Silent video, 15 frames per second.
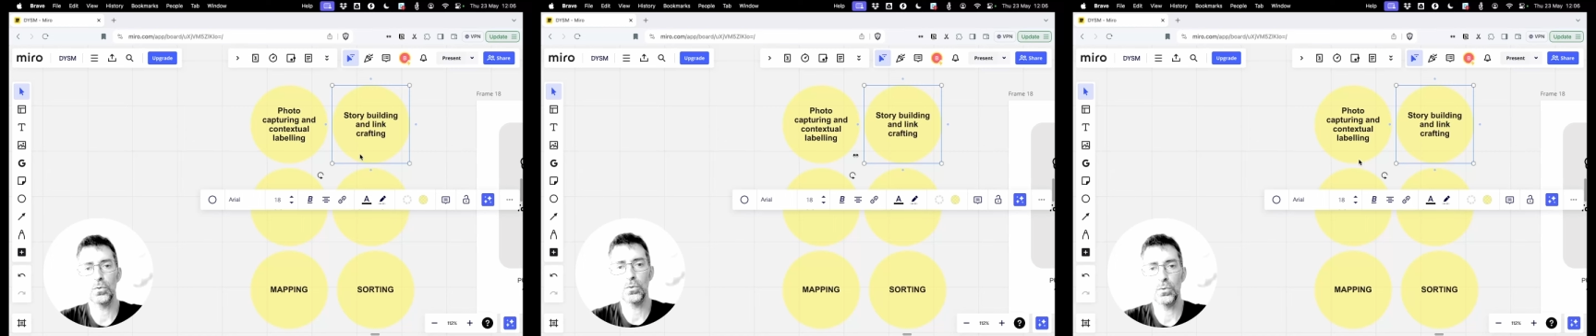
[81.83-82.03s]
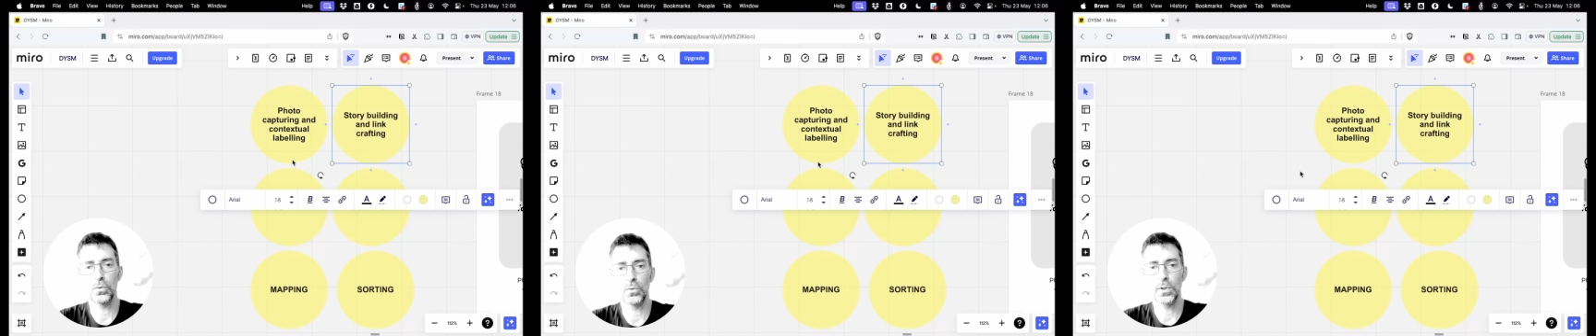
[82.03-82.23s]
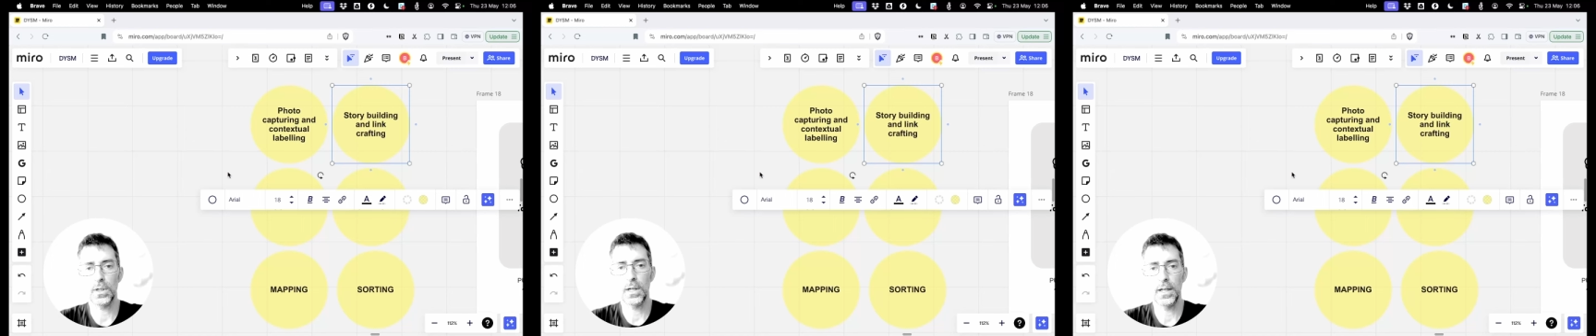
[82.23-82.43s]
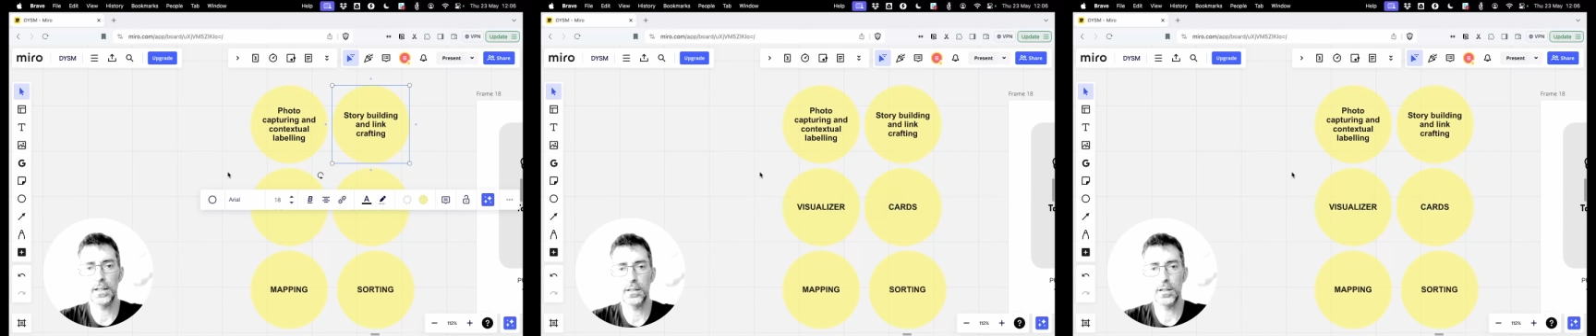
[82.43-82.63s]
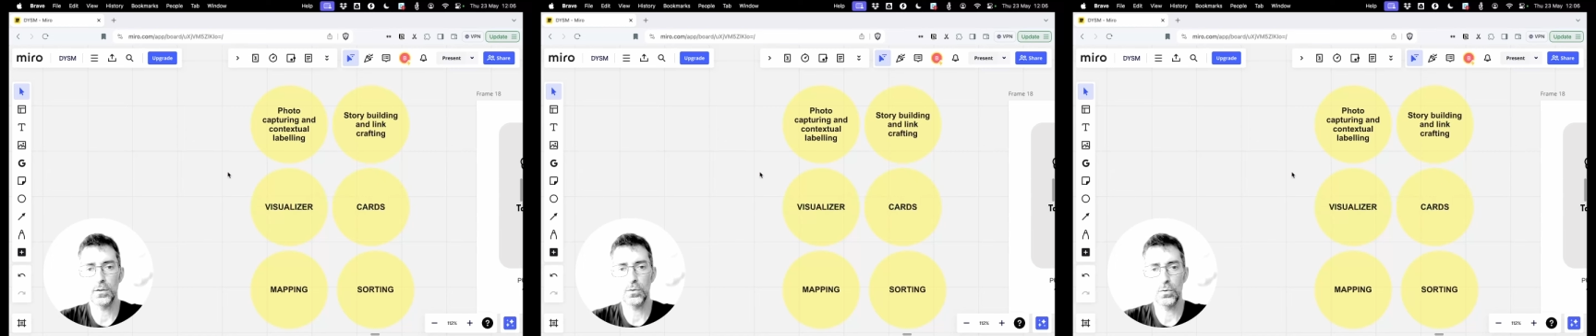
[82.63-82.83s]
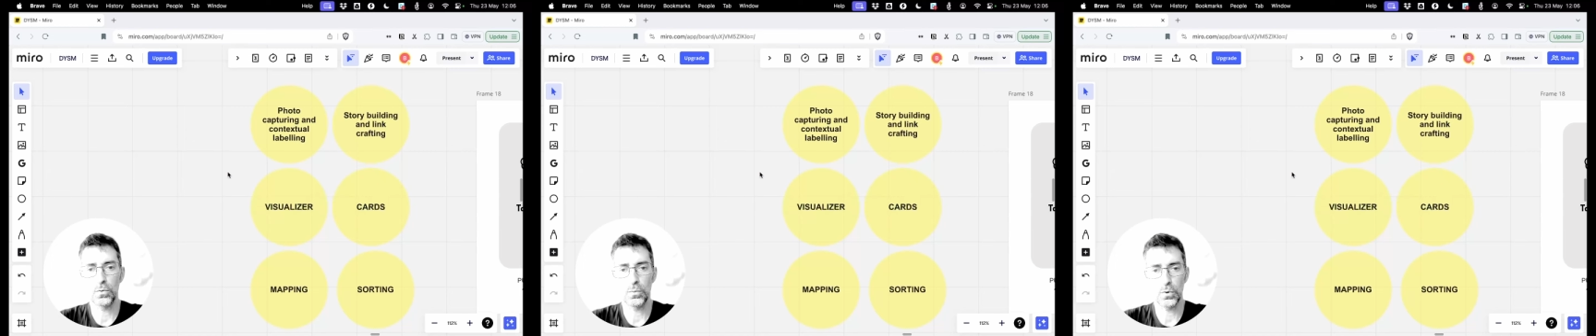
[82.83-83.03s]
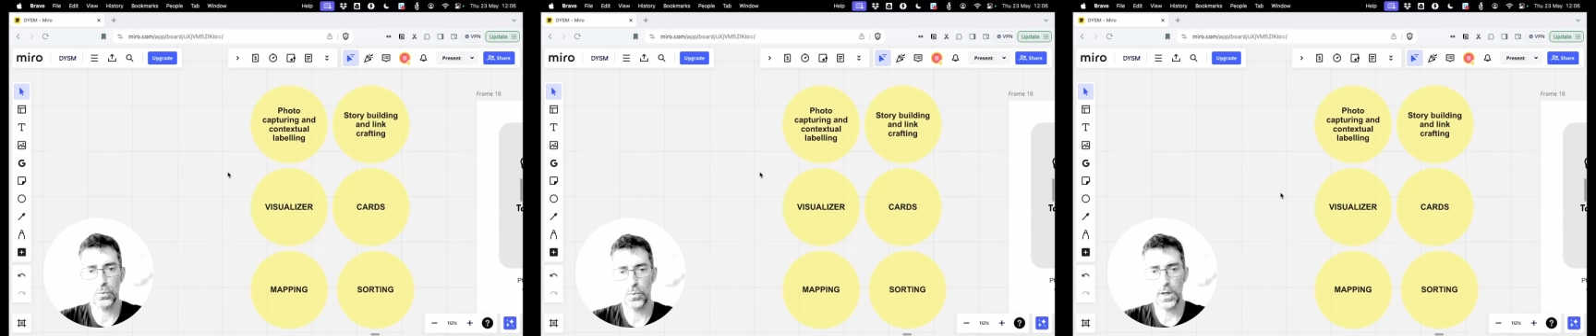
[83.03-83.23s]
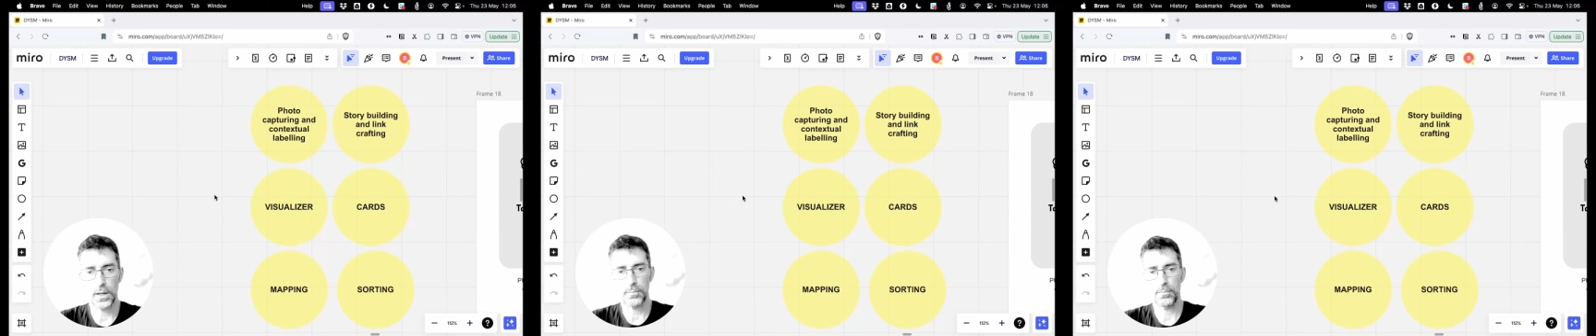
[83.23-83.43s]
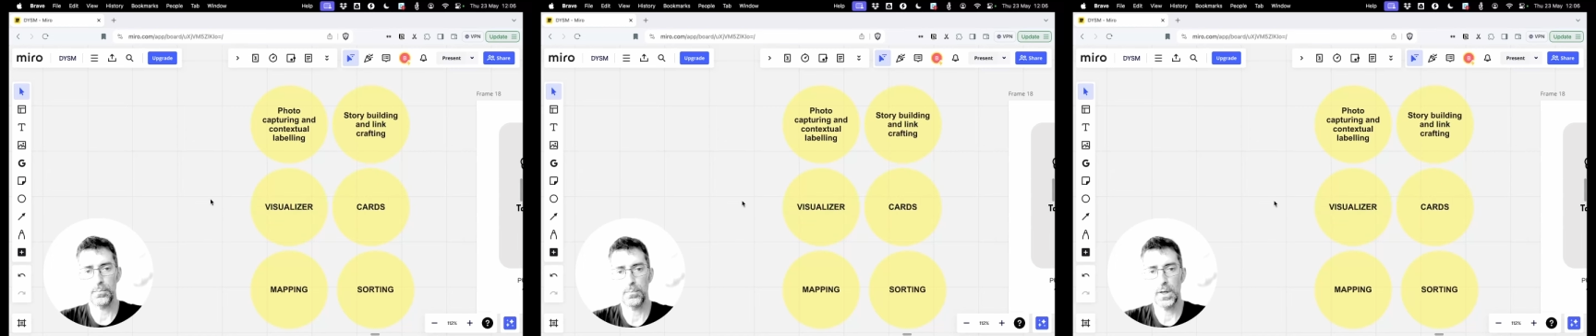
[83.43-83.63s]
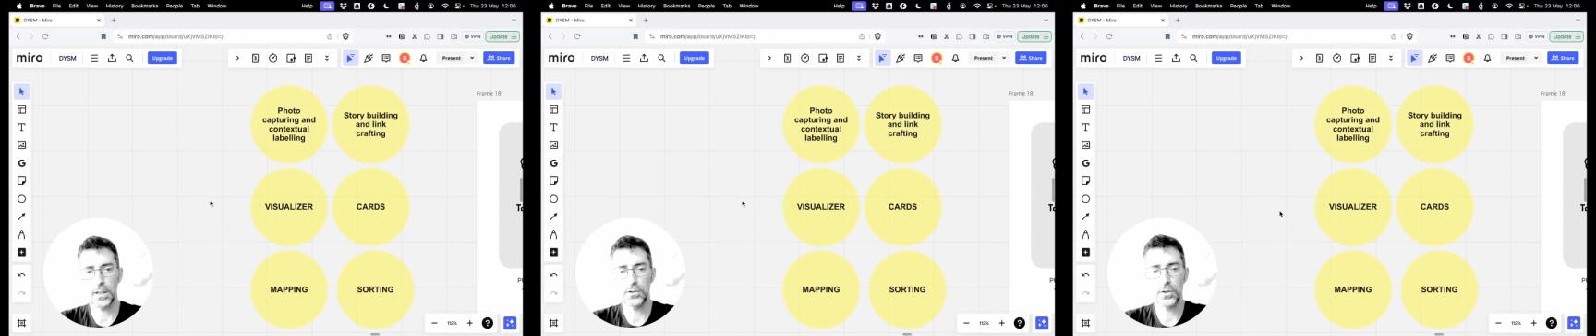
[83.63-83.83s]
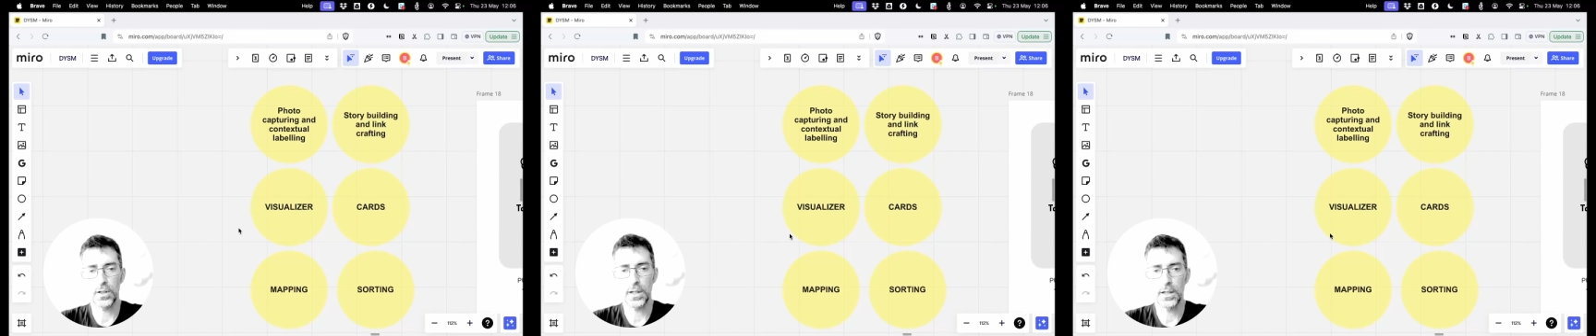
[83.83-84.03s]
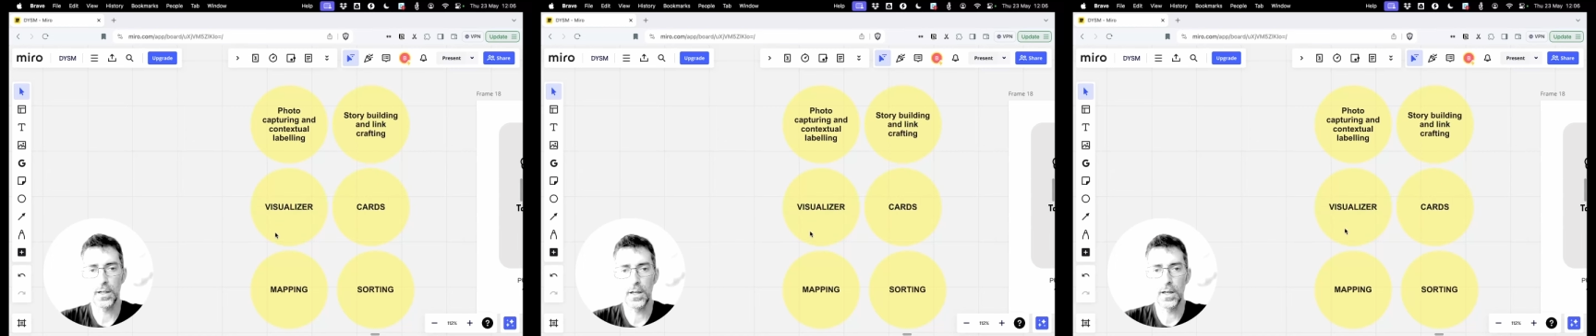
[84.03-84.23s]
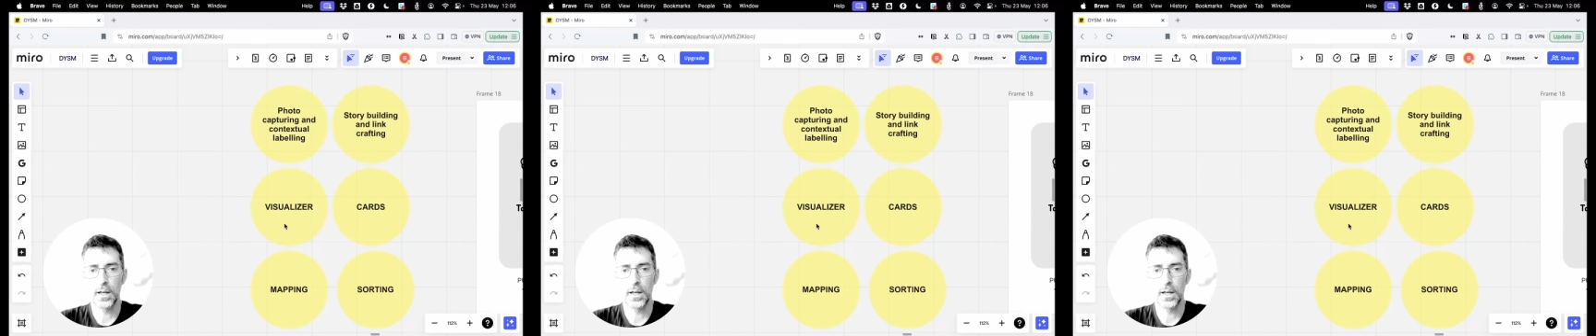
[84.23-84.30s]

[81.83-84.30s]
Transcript: relate it to what we are mentioning.